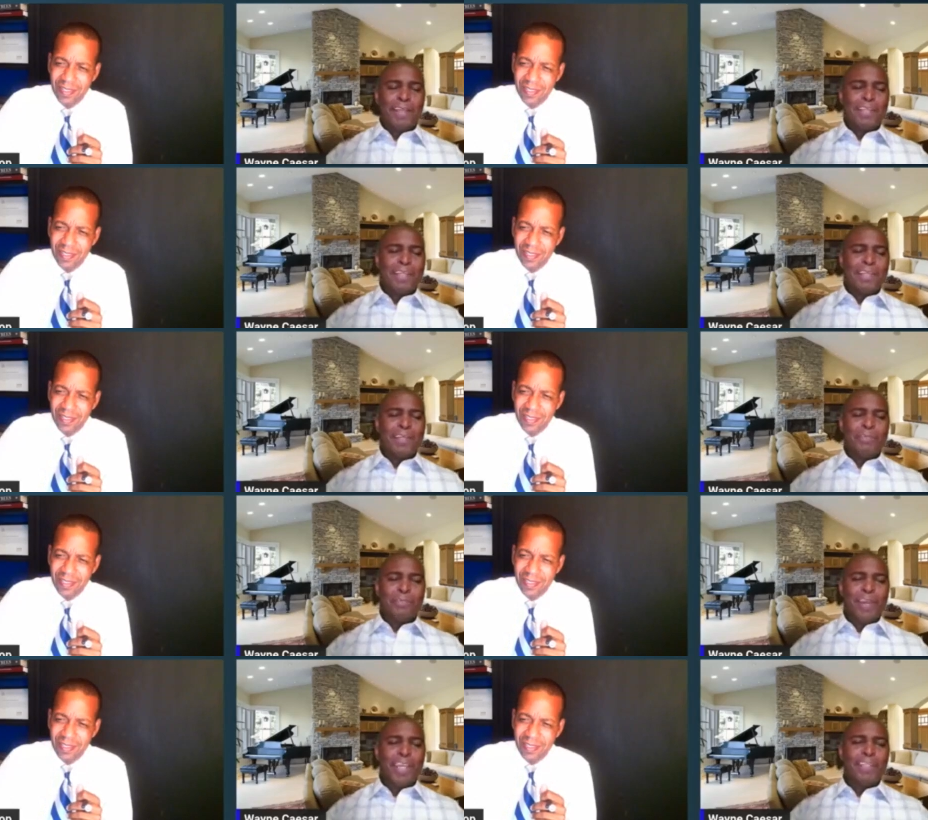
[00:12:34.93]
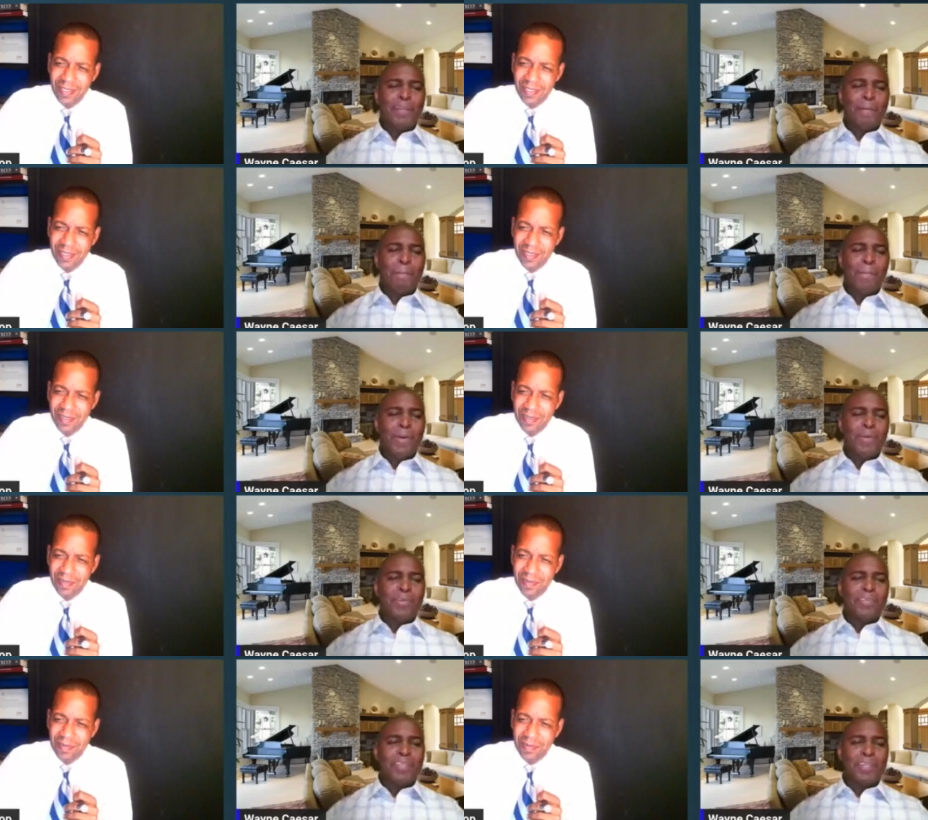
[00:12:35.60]
Speaker 1: think he's writing
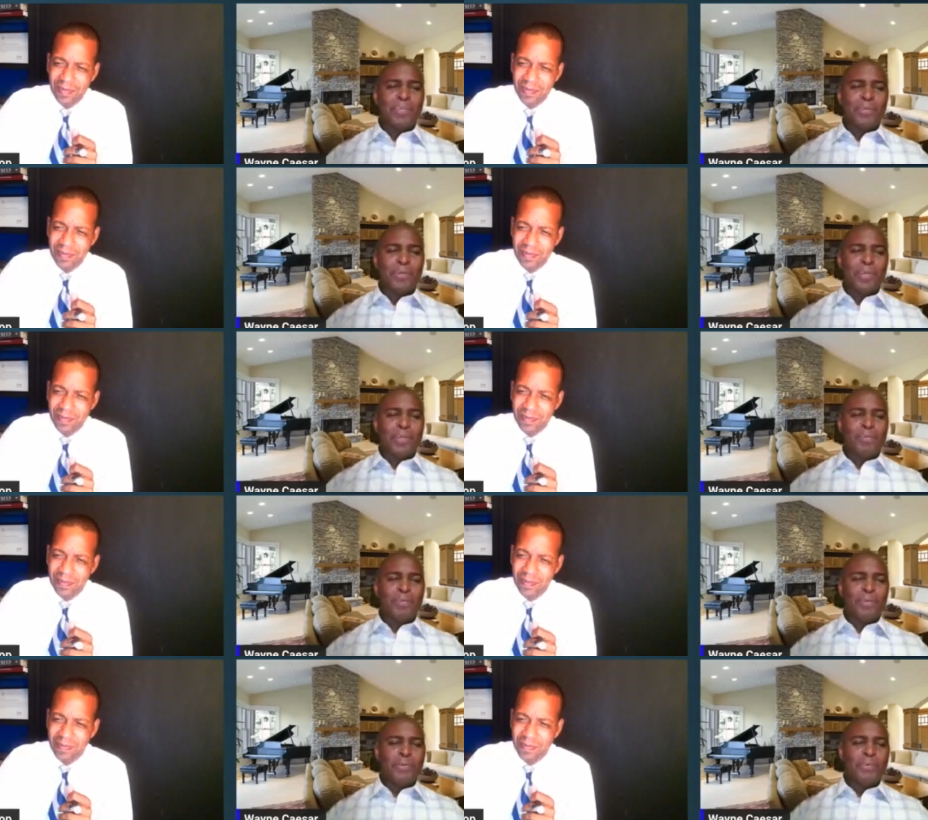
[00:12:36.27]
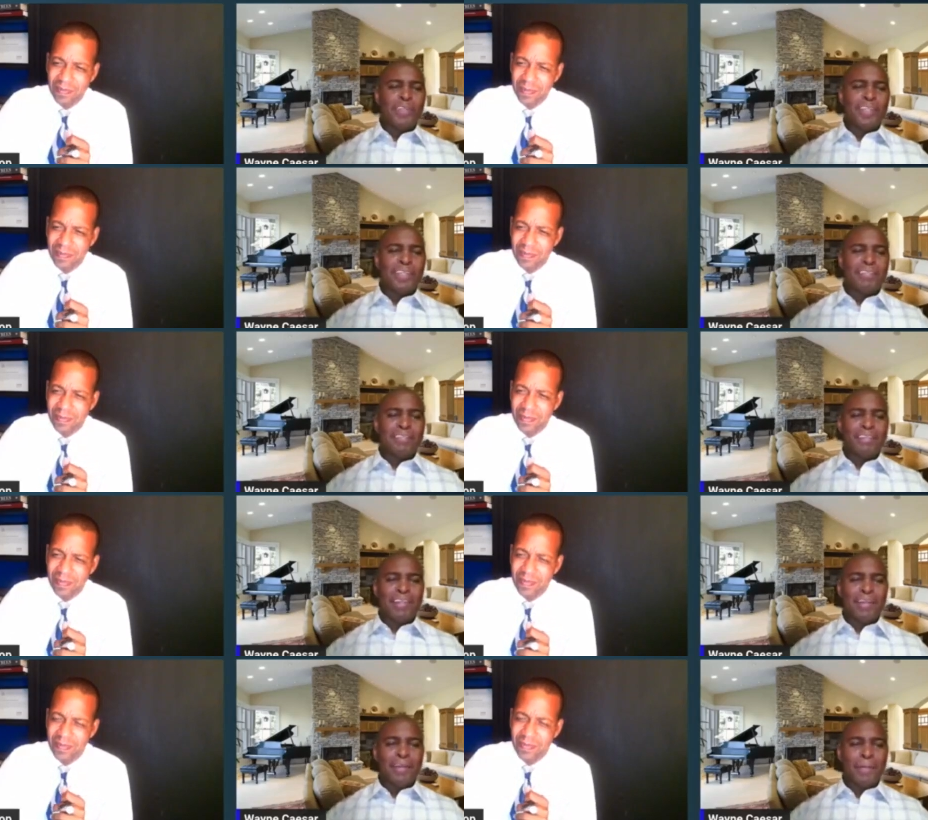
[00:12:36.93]
books and doing a few things
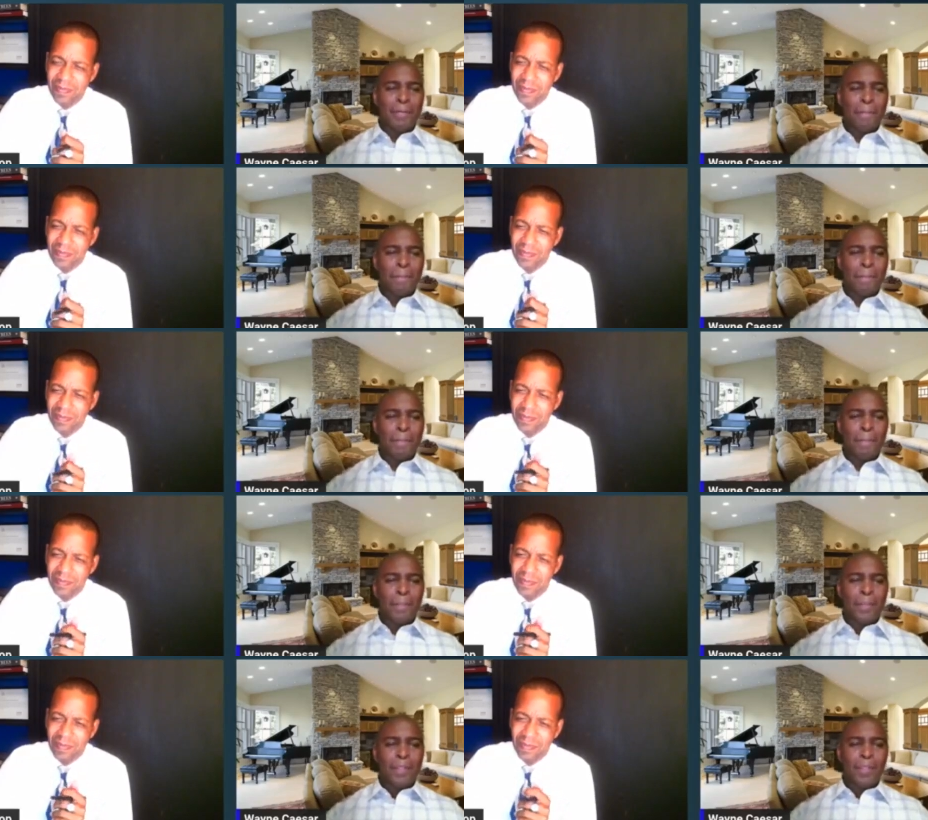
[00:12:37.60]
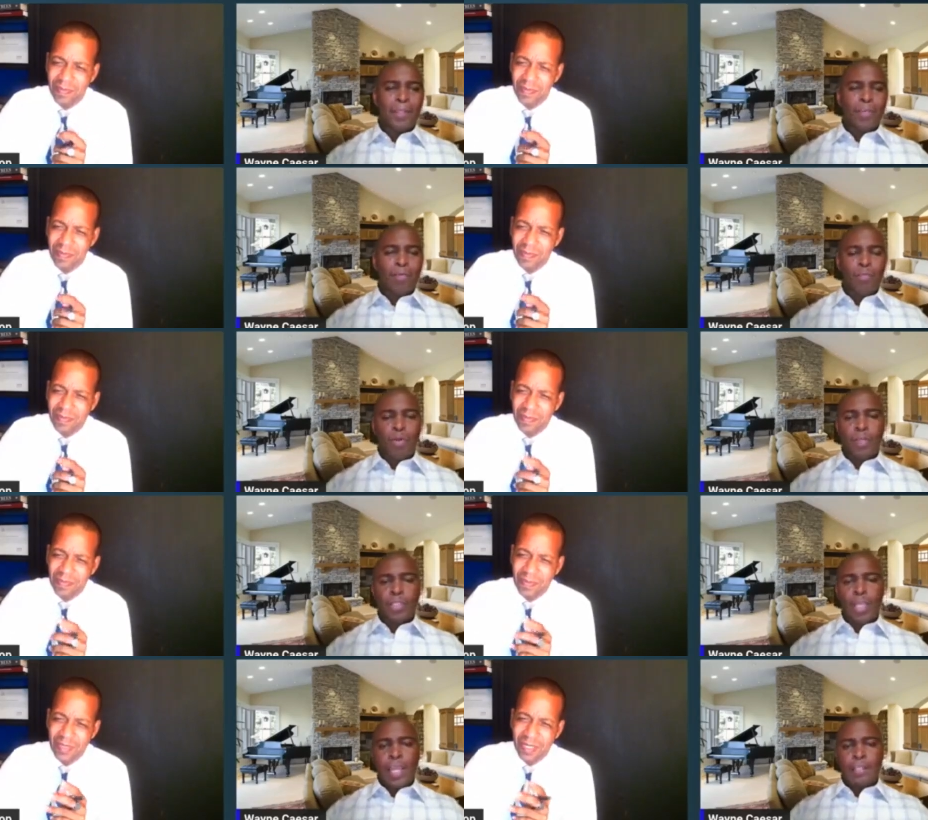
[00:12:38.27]
there,
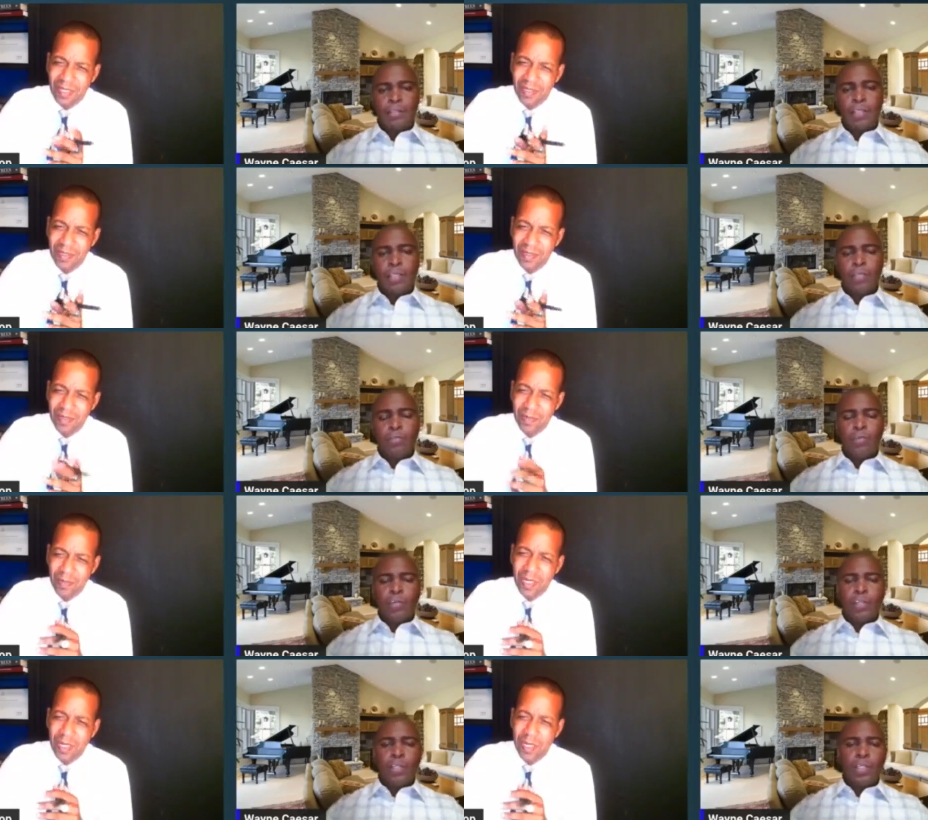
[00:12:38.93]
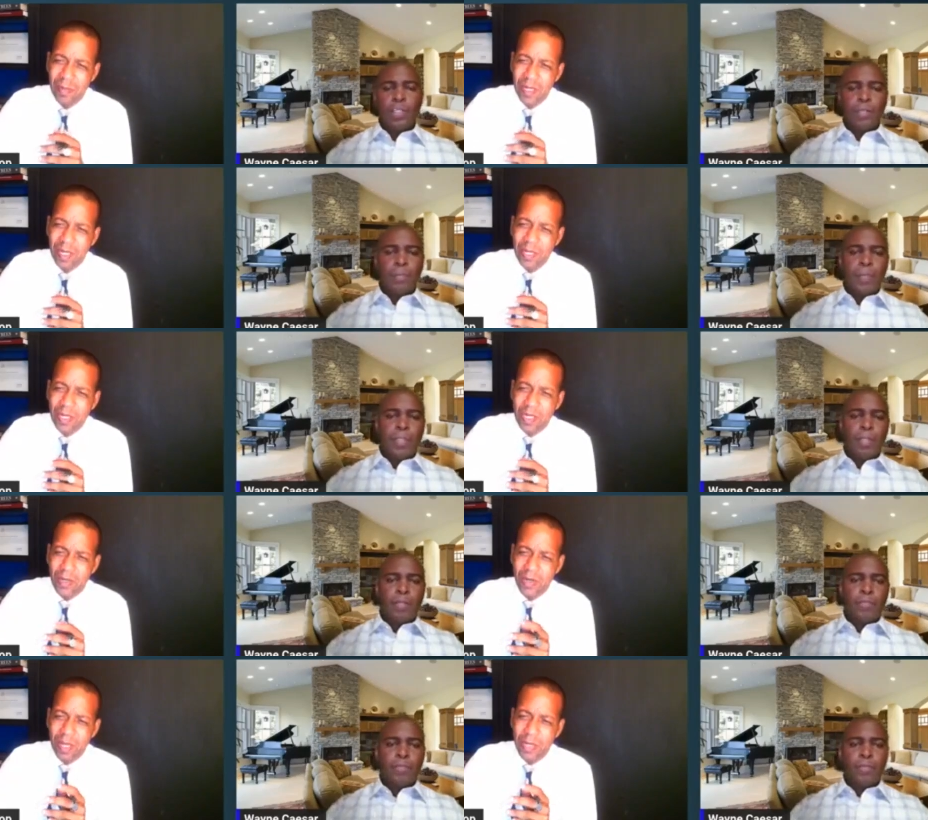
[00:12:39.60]
but I think it was well, let, a little me, bit.
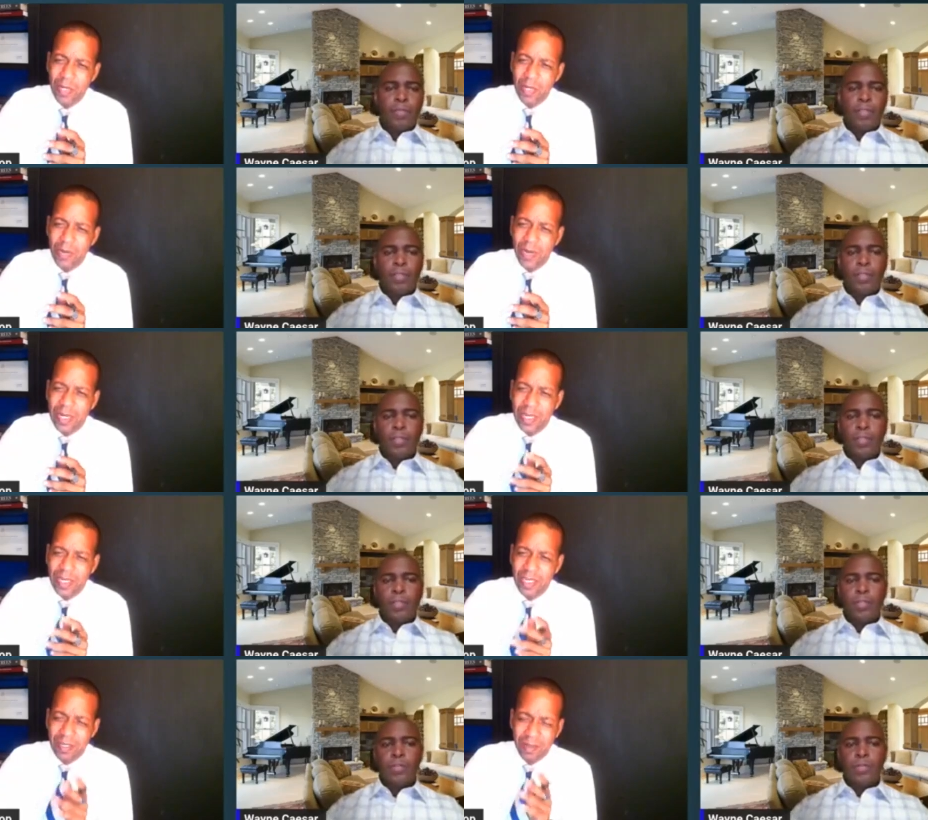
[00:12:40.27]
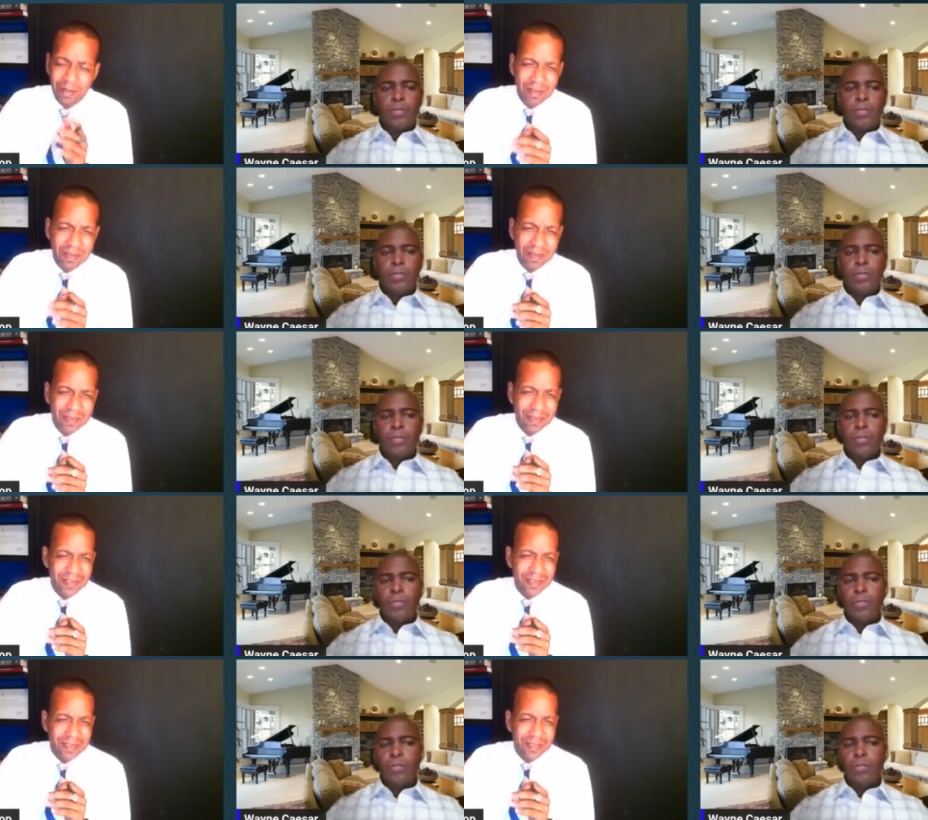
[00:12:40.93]
Let of, me quickly.
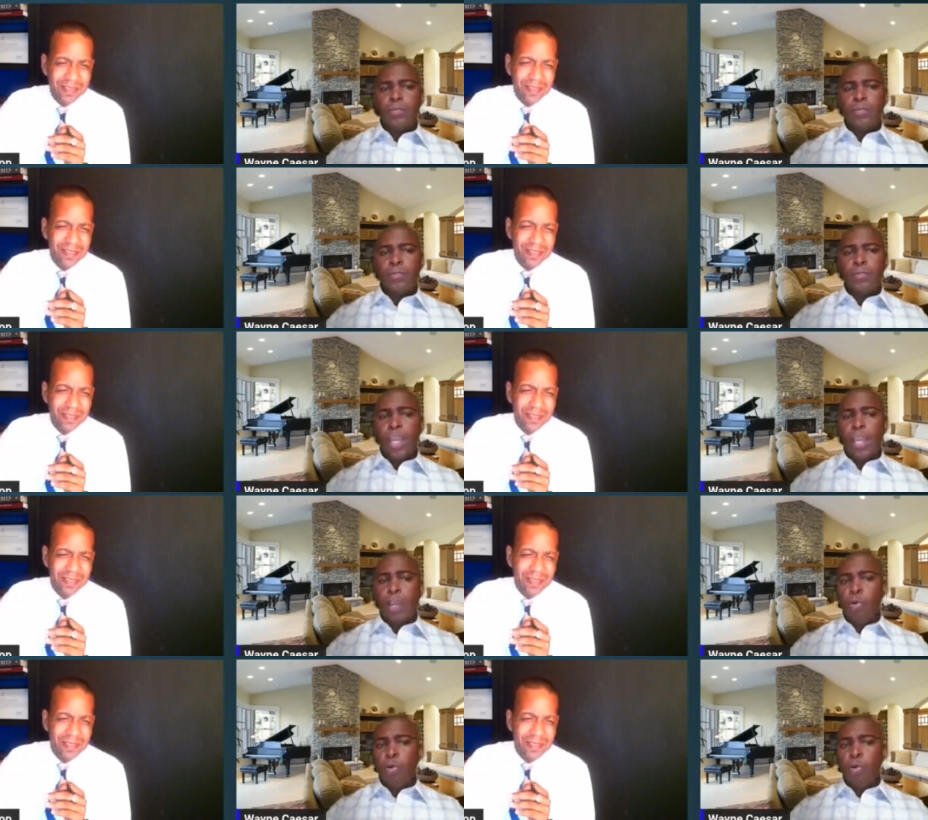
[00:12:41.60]
Yeah,